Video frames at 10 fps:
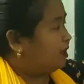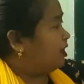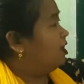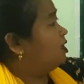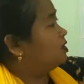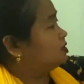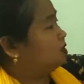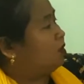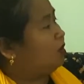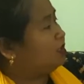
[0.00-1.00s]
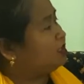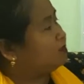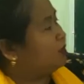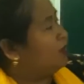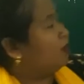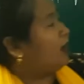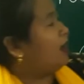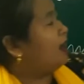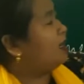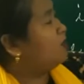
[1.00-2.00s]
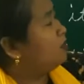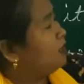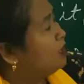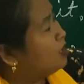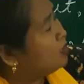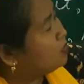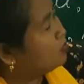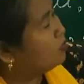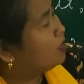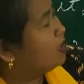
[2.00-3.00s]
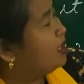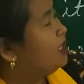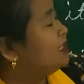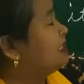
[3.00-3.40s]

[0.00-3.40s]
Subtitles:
Okay. So all these pronouns, I, we, you, he,